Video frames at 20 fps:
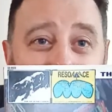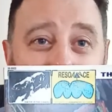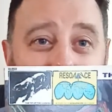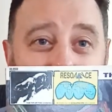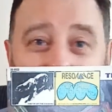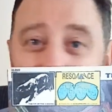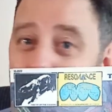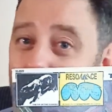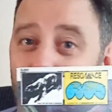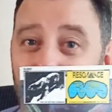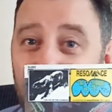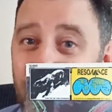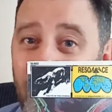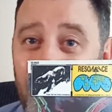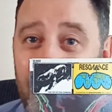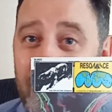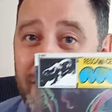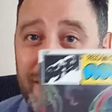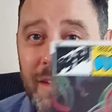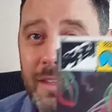You will
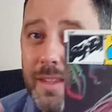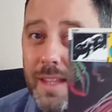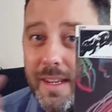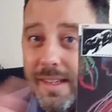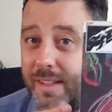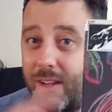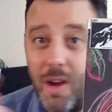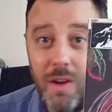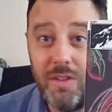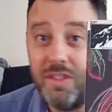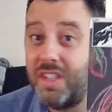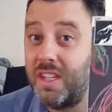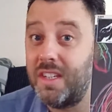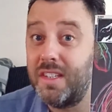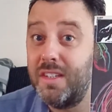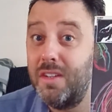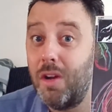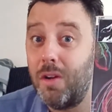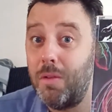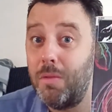find this on Discogs.
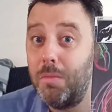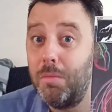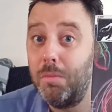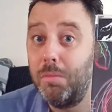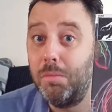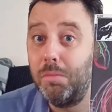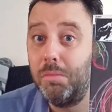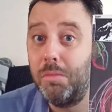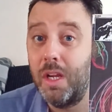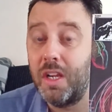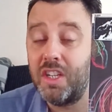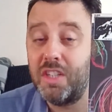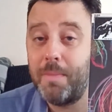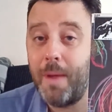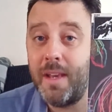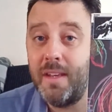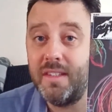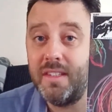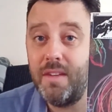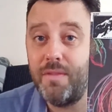It's not
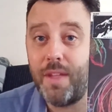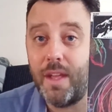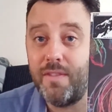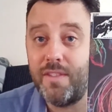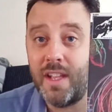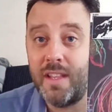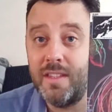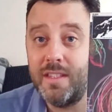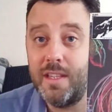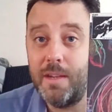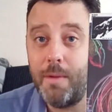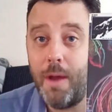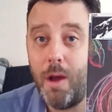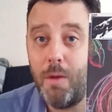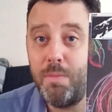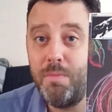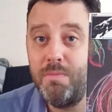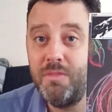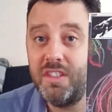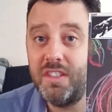expensive. They've done 2
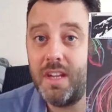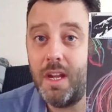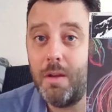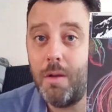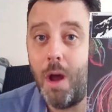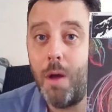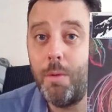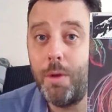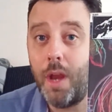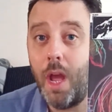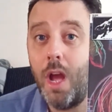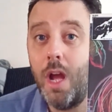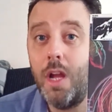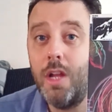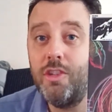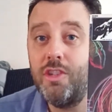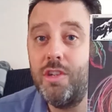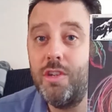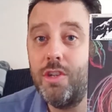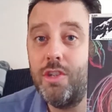albums, so I would
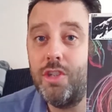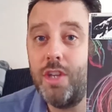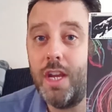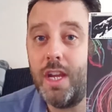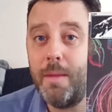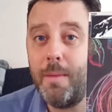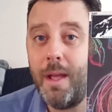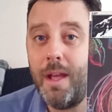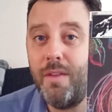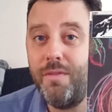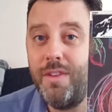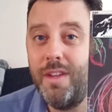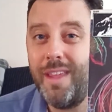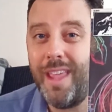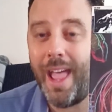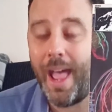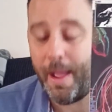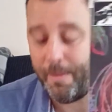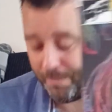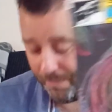urge you to check them out if you
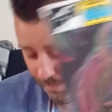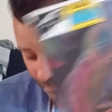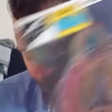can.